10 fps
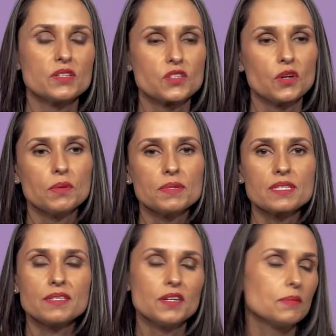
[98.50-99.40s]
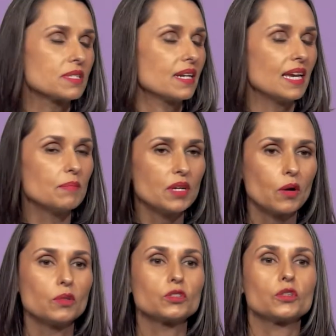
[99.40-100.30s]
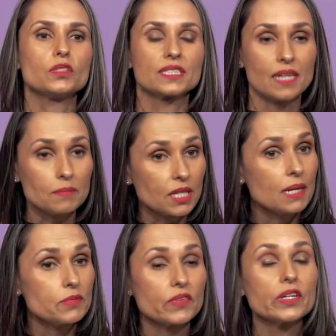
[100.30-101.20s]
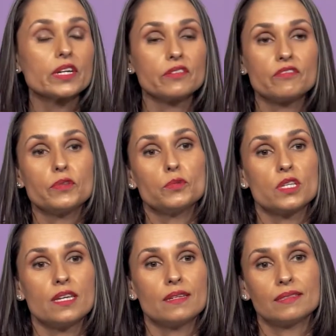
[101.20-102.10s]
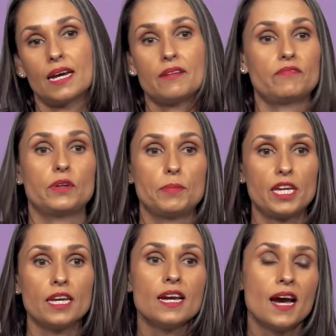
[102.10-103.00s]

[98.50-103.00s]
So it was, you know, it was an ambicultural, sometimes very confusing time for me.